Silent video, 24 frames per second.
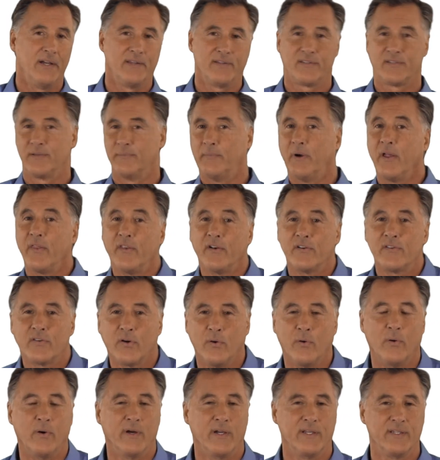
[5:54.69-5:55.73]
some other
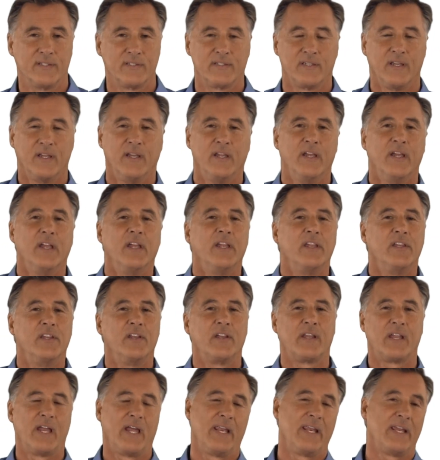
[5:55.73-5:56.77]
toys.
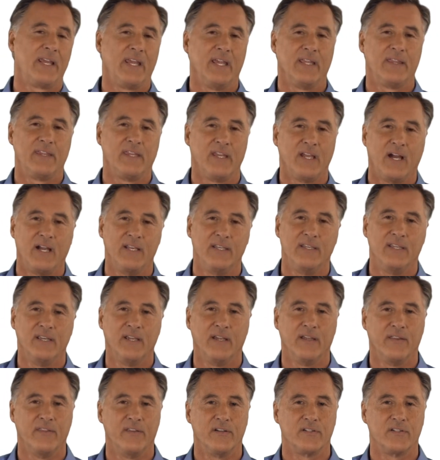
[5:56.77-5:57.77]
You kind of get the idea.